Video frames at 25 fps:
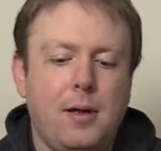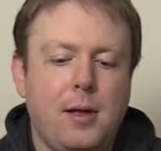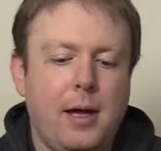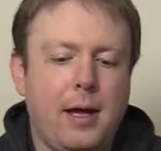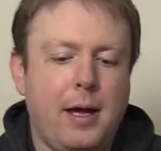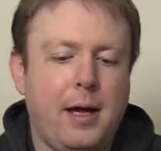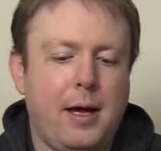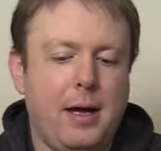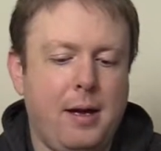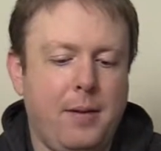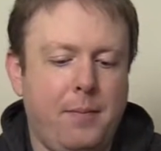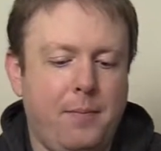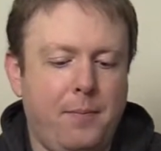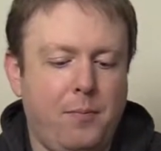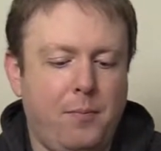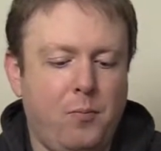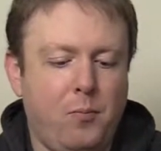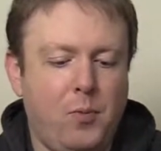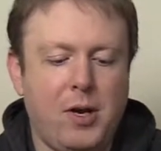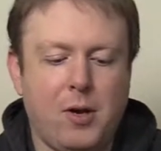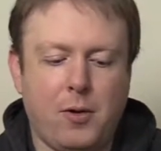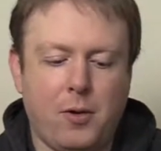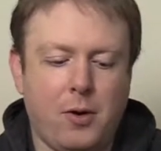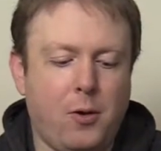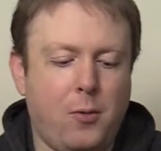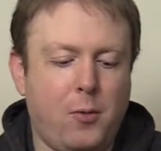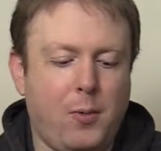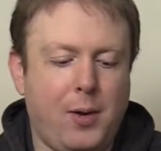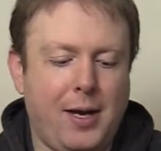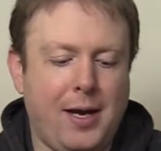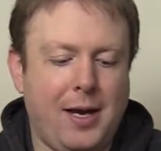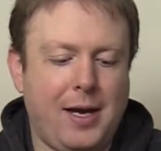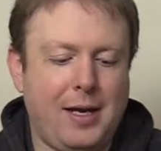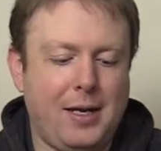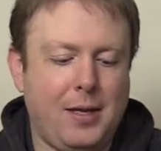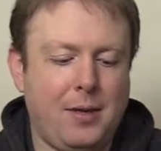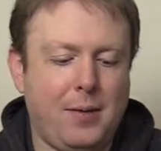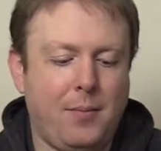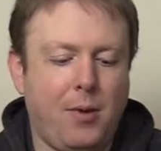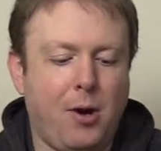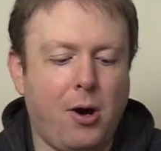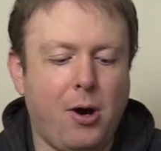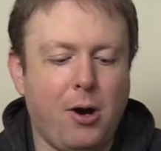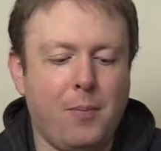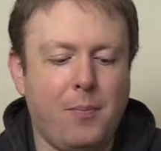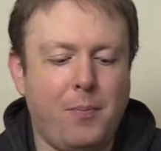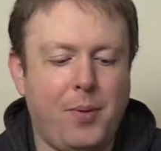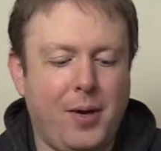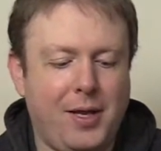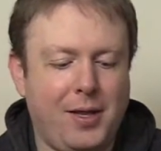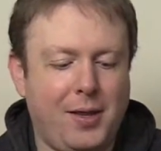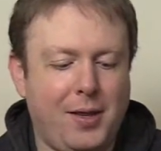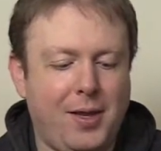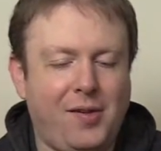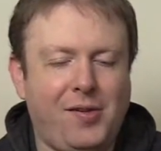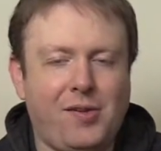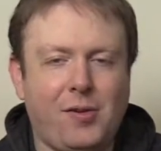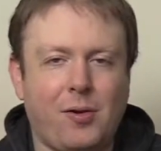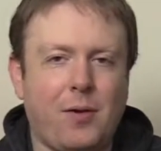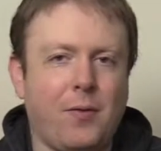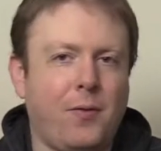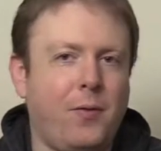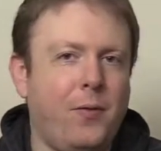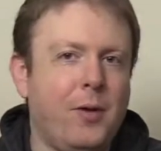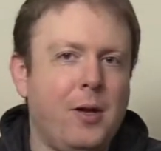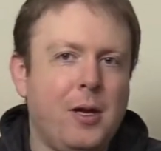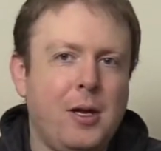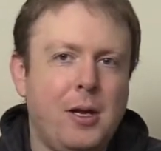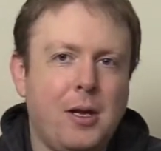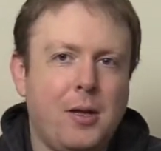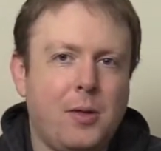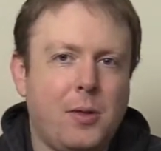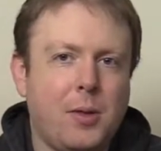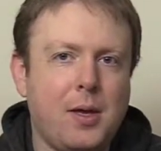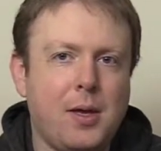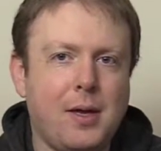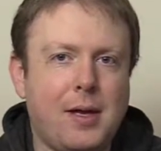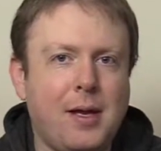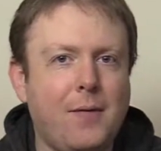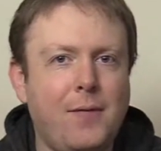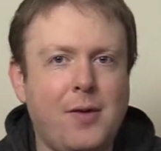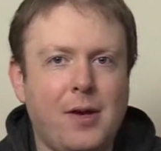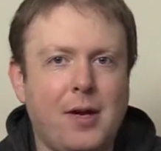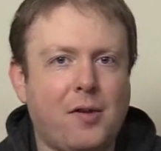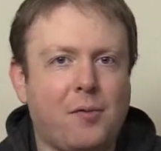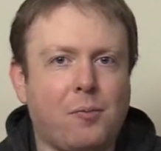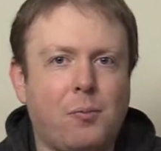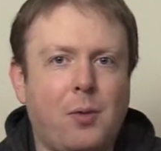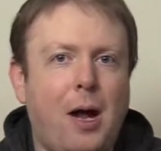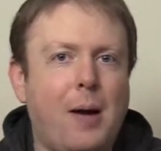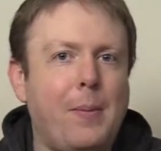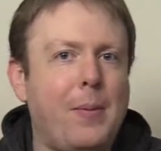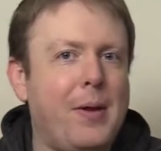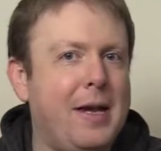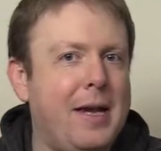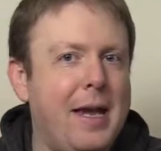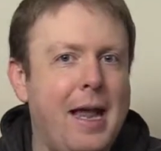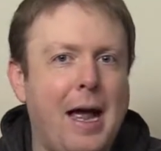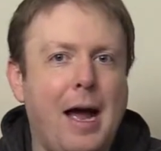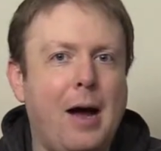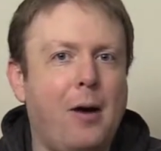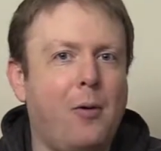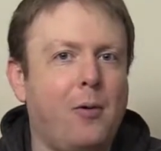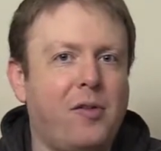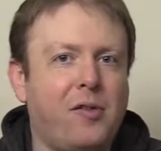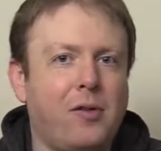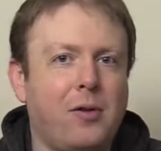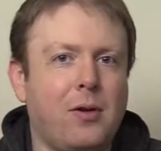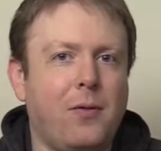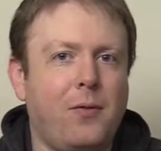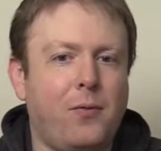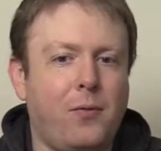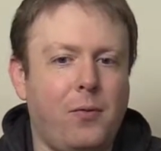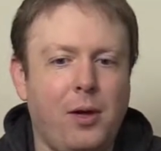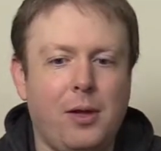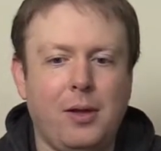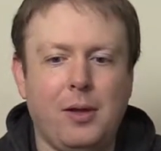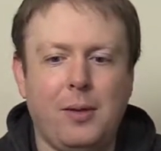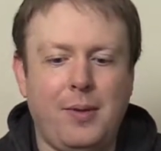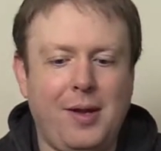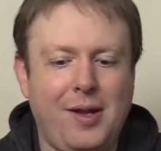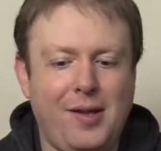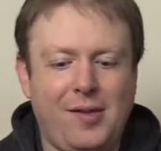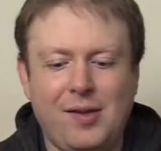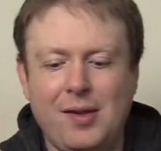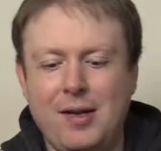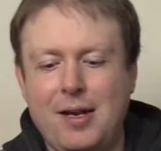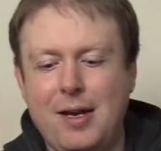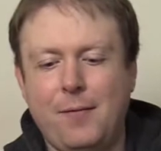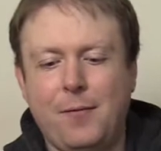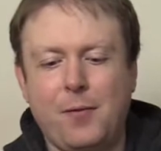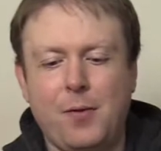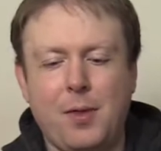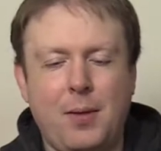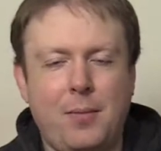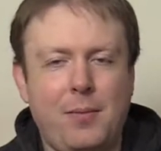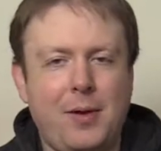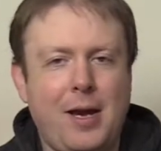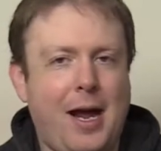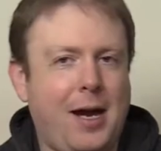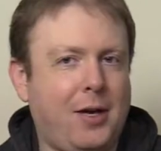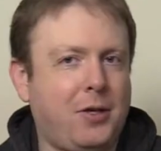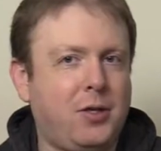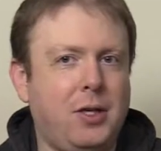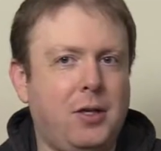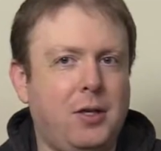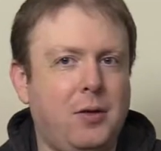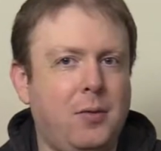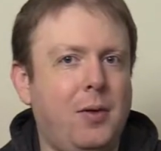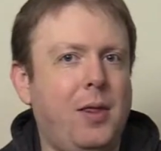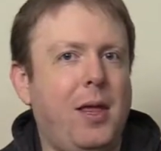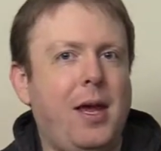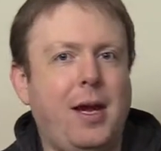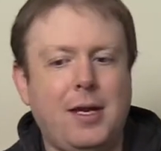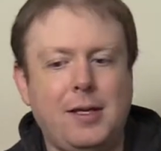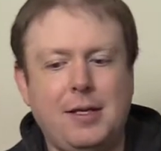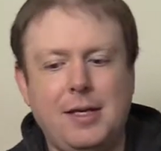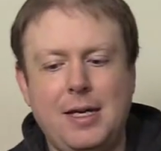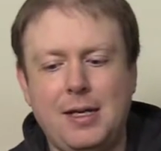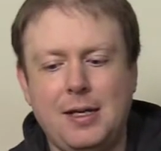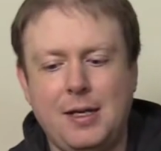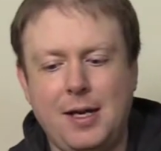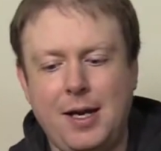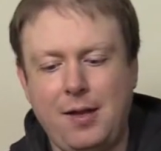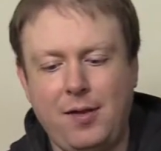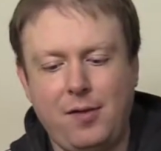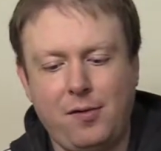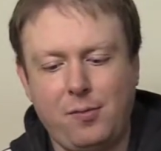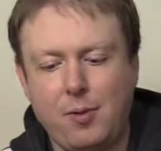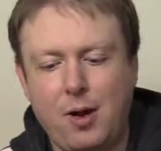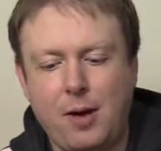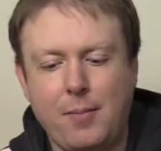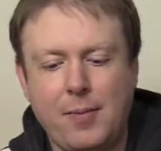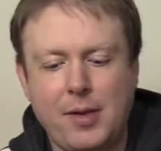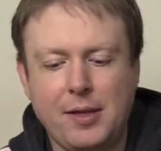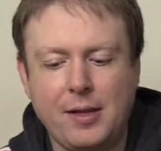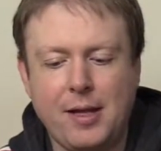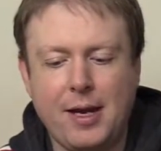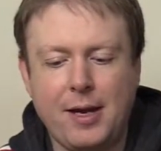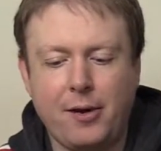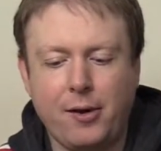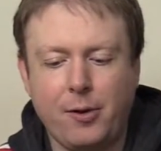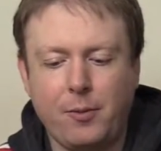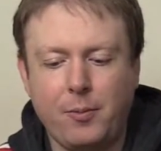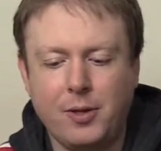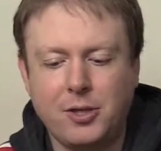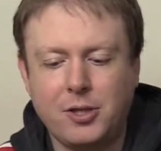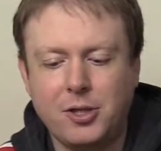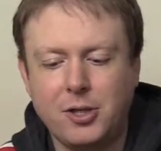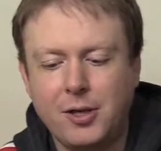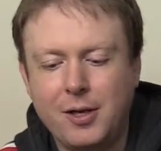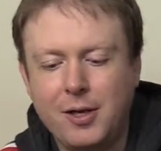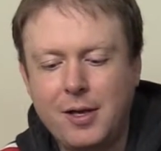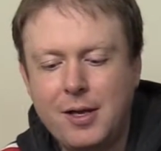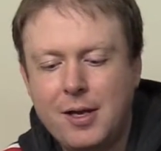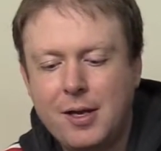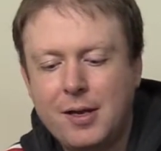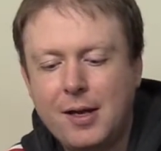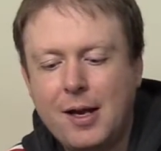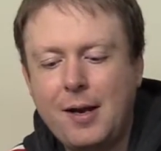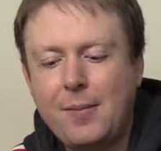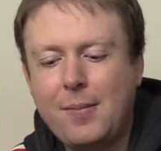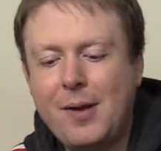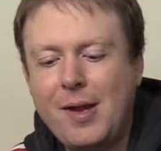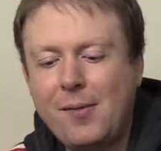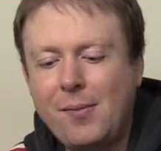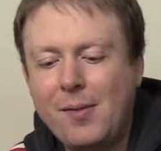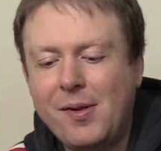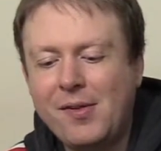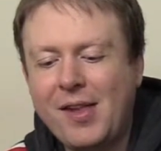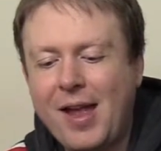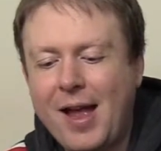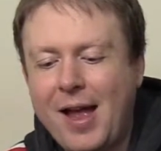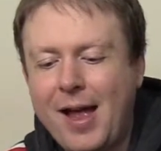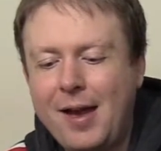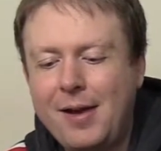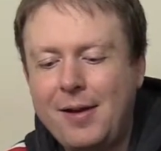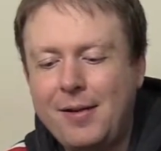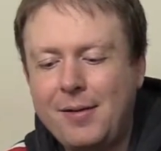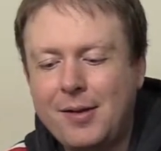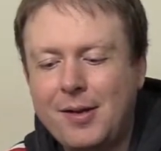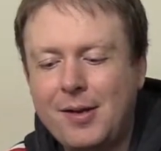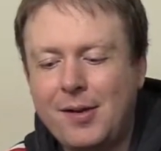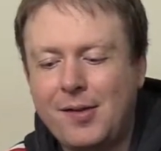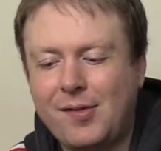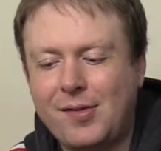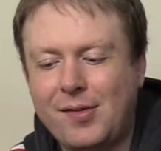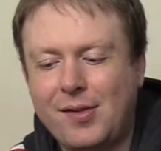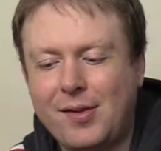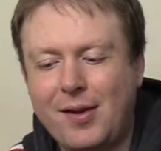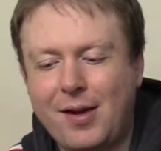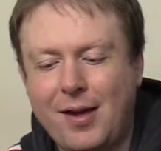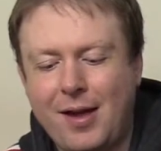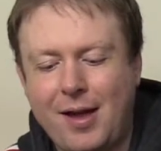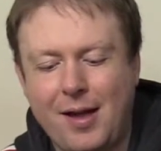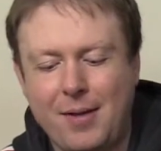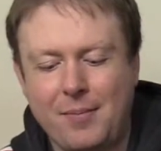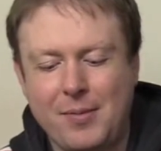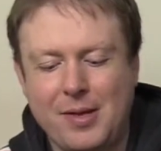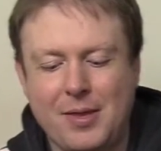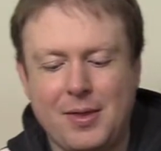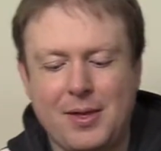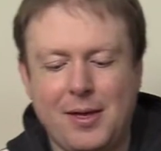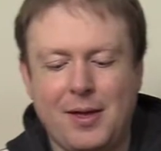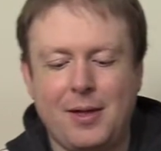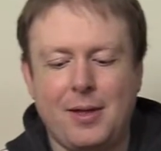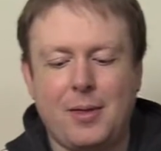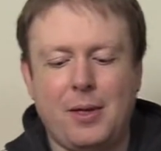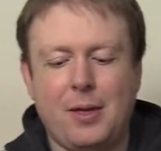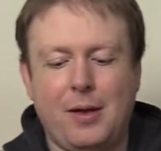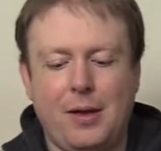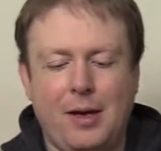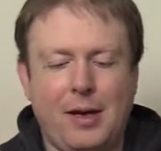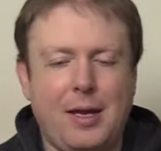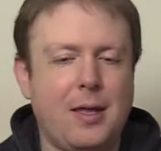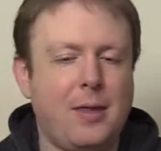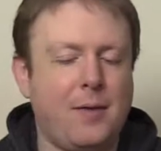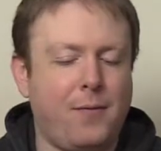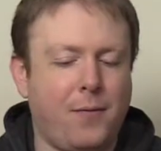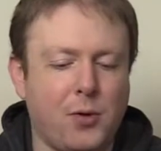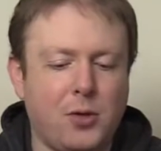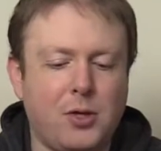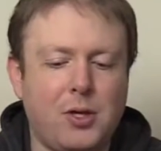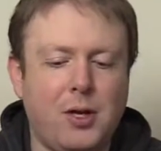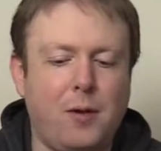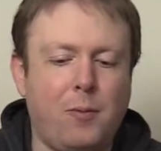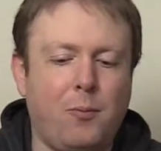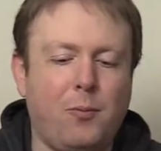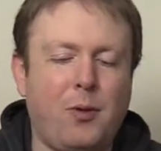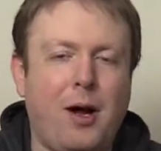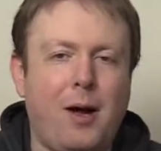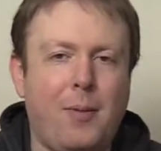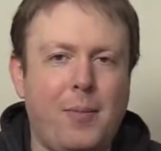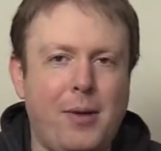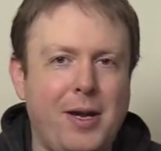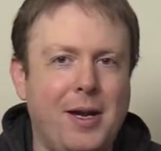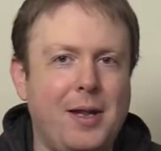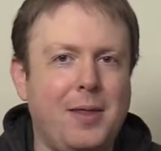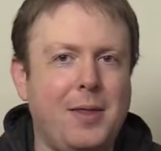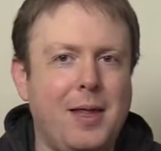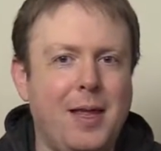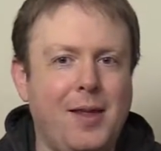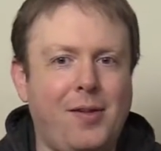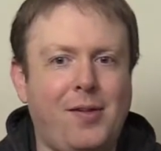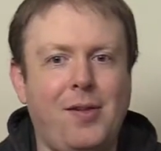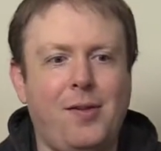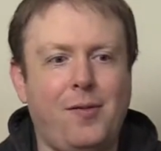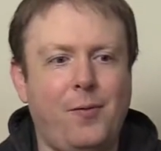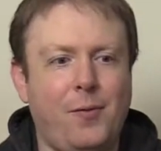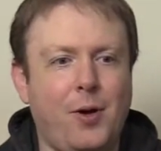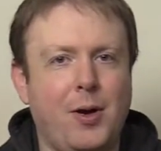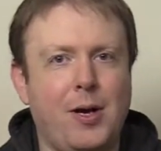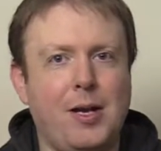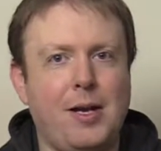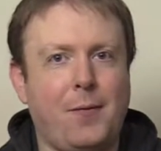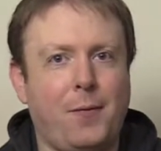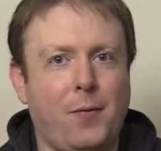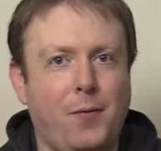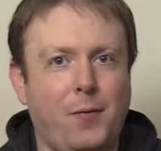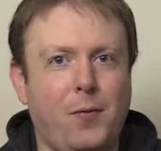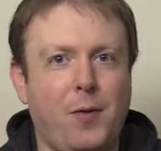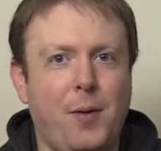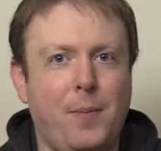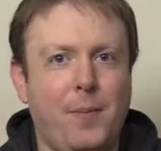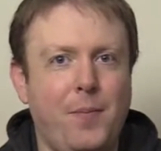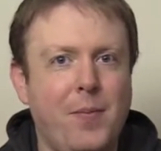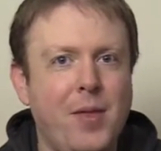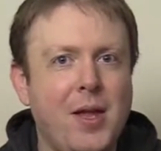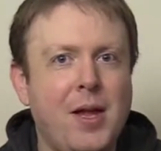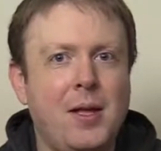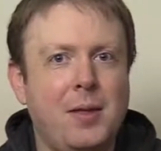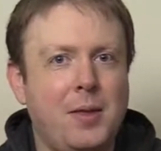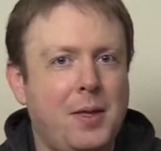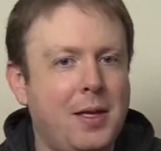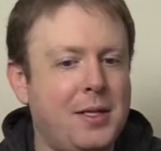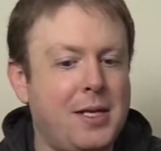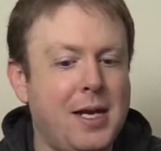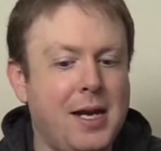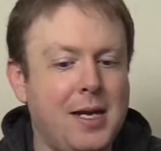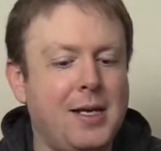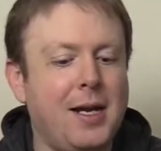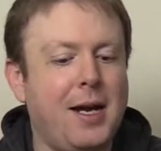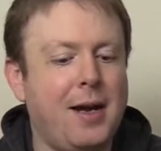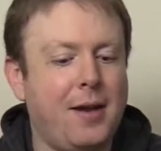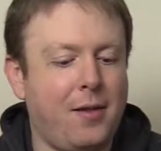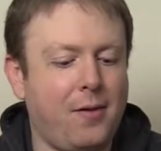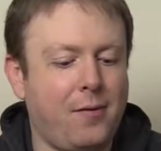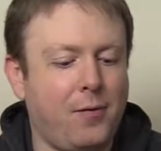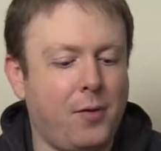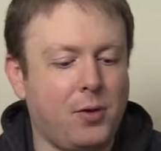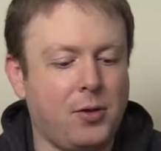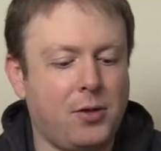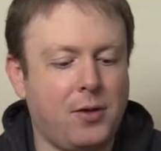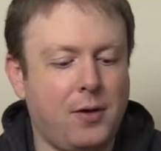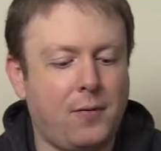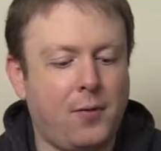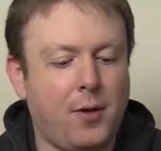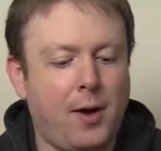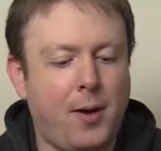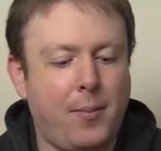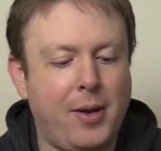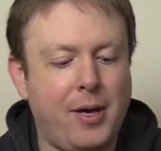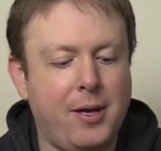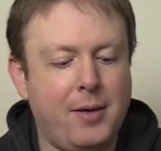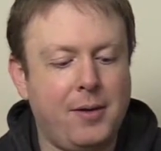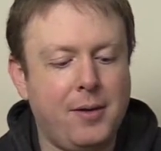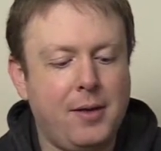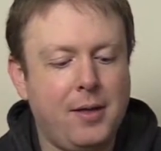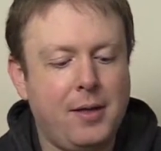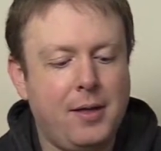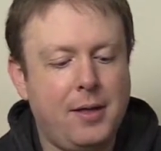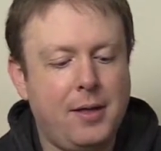We don't know what any of them are, but this sort of giving us Robin now sort of eliminates the need for them to actually do like a Teen Titans Robin later, which kind of makes me sad because I mean the version of Robin in this is very different from the Teen Titans version of Robin,